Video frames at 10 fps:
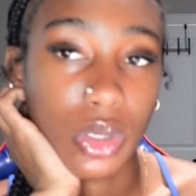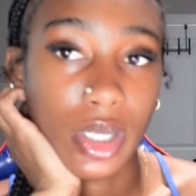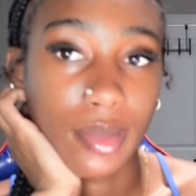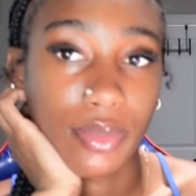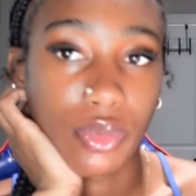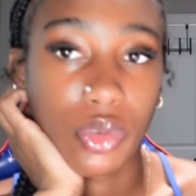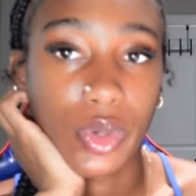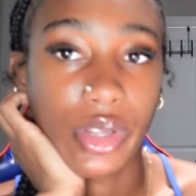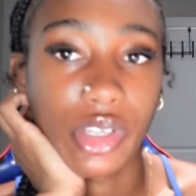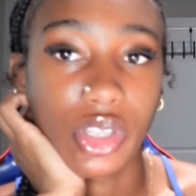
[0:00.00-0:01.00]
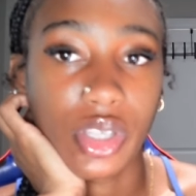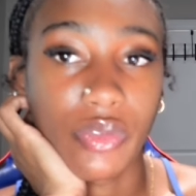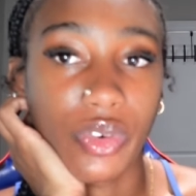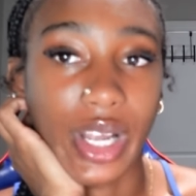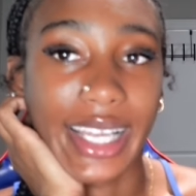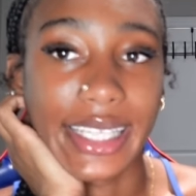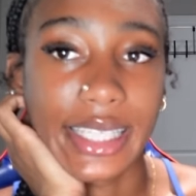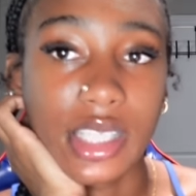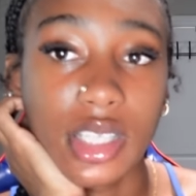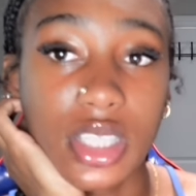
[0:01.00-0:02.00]
helpful whether you're looking for
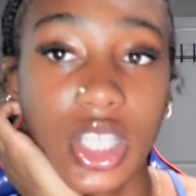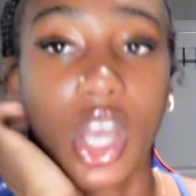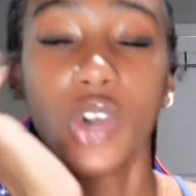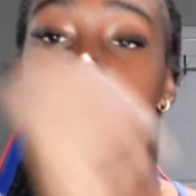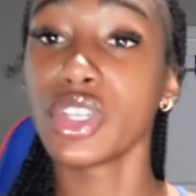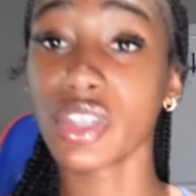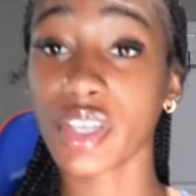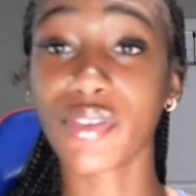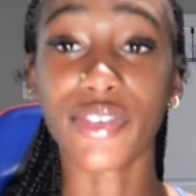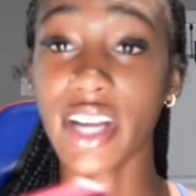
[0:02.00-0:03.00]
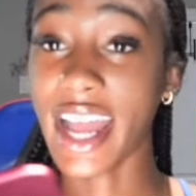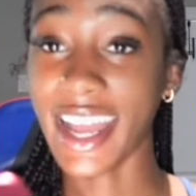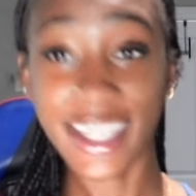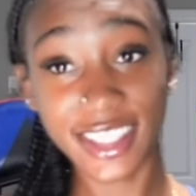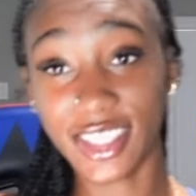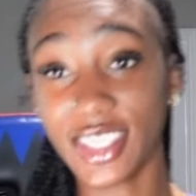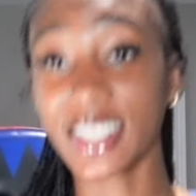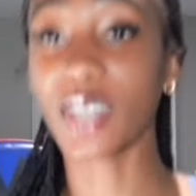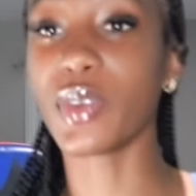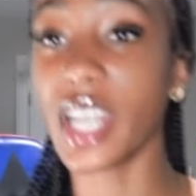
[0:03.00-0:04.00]
ideas whether you're looking for answers
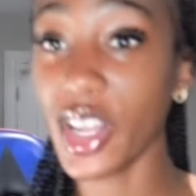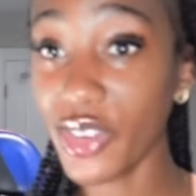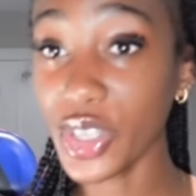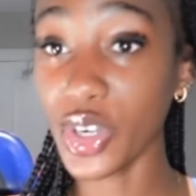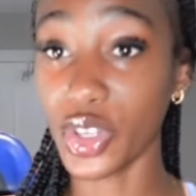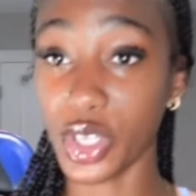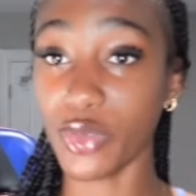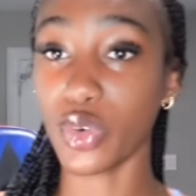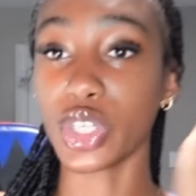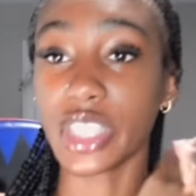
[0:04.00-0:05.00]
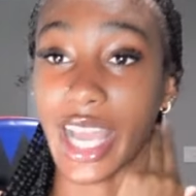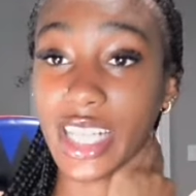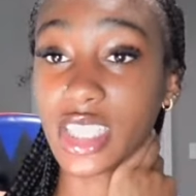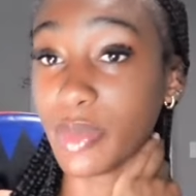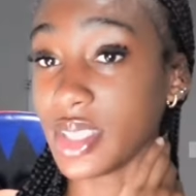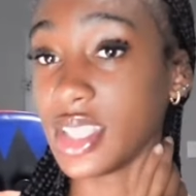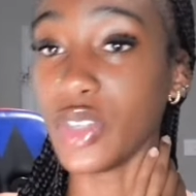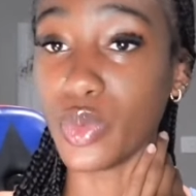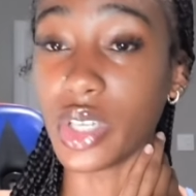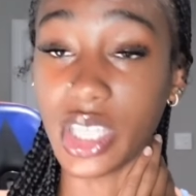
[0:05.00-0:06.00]
like whatever you're looking for ChatGPT
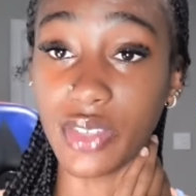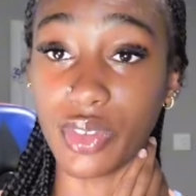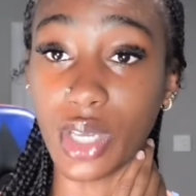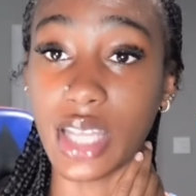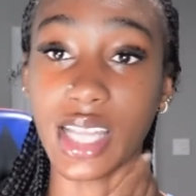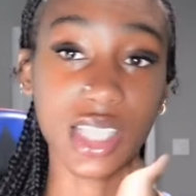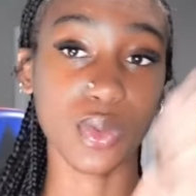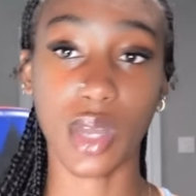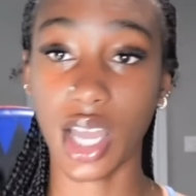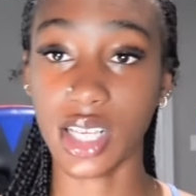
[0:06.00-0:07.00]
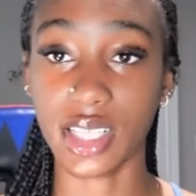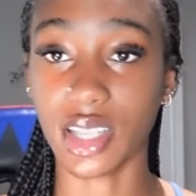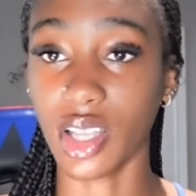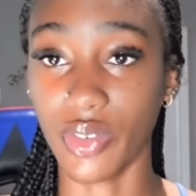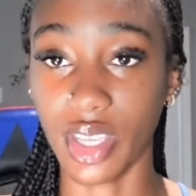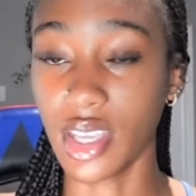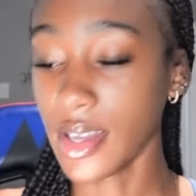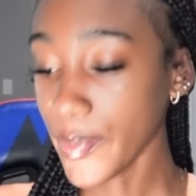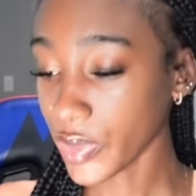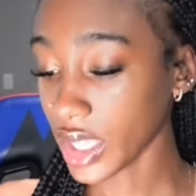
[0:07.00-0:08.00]
will give you and that's why I just love it
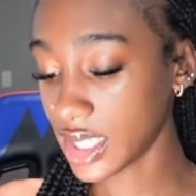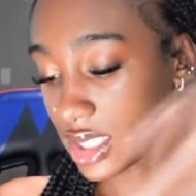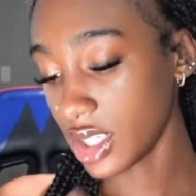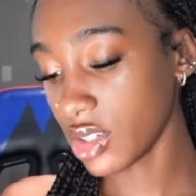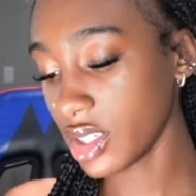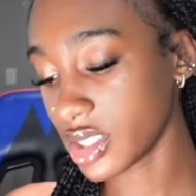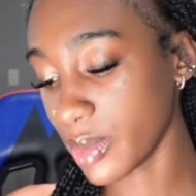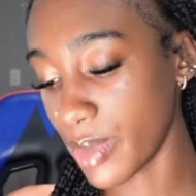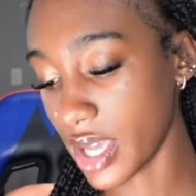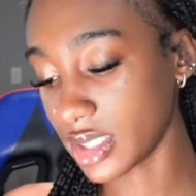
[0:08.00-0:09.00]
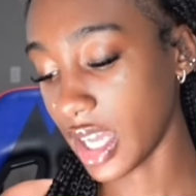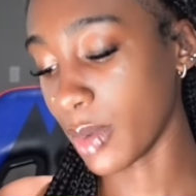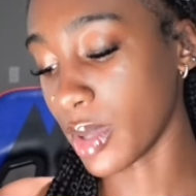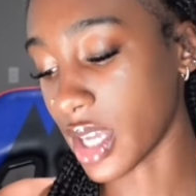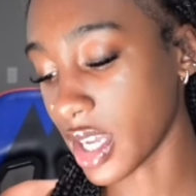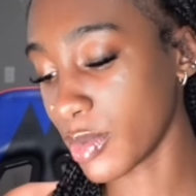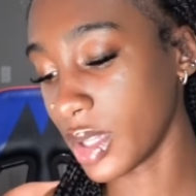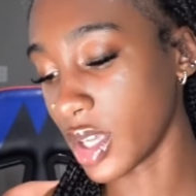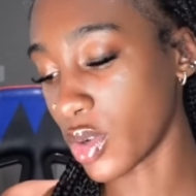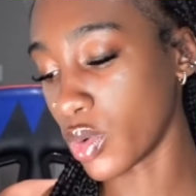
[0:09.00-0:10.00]
it's literally the best app like I could be like